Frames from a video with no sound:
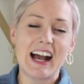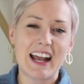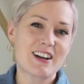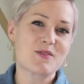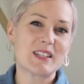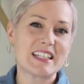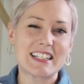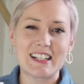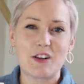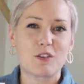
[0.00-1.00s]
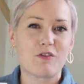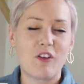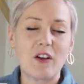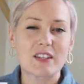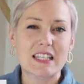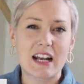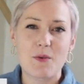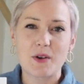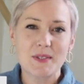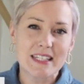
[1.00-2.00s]
I don't really see all the faults that I
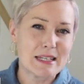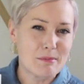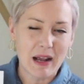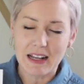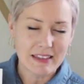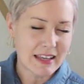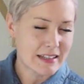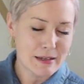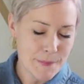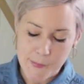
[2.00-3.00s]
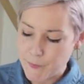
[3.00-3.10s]
would have seen back then.